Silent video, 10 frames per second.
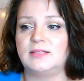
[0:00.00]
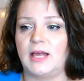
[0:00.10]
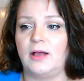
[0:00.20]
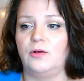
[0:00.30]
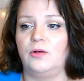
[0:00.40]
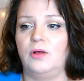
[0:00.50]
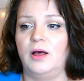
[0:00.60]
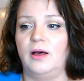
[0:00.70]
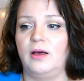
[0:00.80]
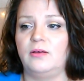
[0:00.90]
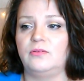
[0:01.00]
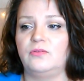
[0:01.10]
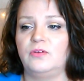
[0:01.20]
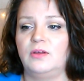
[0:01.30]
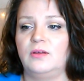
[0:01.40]
the cycle
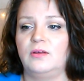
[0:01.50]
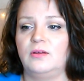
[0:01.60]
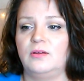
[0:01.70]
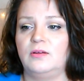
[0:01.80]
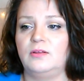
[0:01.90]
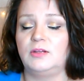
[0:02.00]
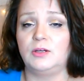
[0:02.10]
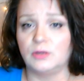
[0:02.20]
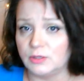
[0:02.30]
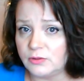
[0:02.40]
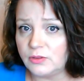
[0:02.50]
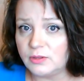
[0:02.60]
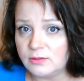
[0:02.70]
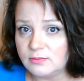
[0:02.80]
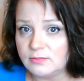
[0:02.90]
of the
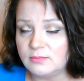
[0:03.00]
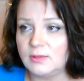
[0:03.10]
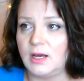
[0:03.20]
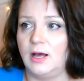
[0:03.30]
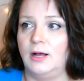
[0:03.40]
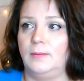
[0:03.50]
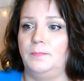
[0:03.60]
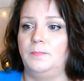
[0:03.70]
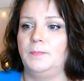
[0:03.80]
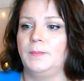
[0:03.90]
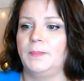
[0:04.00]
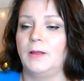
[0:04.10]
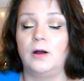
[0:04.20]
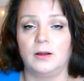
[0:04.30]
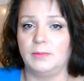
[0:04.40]
earth, harm
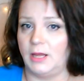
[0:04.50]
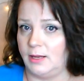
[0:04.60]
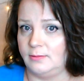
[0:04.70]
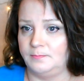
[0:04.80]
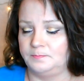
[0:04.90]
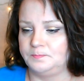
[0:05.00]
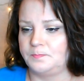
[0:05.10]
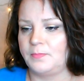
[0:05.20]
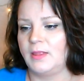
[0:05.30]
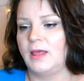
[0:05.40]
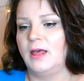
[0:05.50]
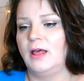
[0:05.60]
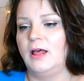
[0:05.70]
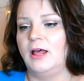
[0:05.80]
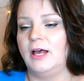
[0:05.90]
none
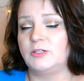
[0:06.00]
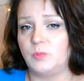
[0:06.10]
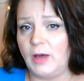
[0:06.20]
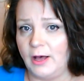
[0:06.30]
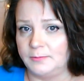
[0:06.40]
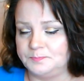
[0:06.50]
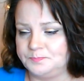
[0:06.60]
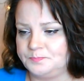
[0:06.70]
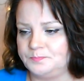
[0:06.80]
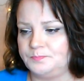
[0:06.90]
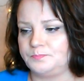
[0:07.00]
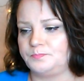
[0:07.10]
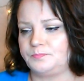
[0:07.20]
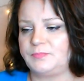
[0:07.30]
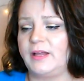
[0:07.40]
as well.
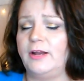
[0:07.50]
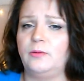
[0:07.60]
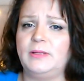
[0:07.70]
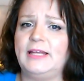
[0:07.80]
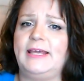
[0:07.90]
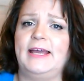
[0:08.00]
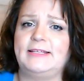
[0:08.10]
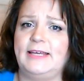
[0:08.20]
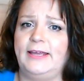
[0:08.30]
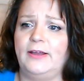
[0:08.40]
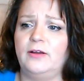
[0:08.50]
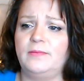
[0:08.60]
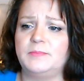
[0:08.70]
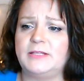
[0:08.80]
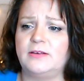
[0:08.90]
And I don't mean they can't take care of
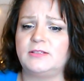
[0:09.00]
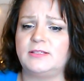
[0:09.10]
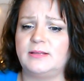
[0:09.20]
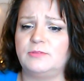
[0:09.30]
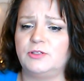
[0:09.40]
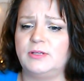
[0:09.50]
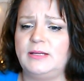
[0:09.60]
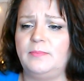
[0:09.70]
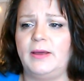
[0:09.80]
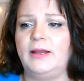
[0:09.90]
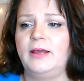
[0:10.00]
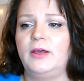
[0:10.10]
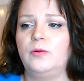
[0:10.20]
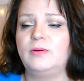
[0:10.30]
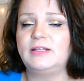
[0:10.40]
themselves to some degree, but
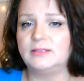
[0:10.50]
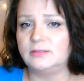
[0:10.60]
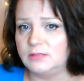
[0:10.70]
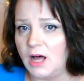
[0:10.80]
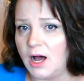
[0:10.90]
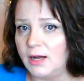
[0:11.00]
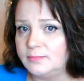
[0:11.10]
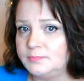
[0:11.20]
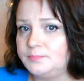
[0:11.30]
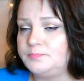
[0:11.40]
within the law.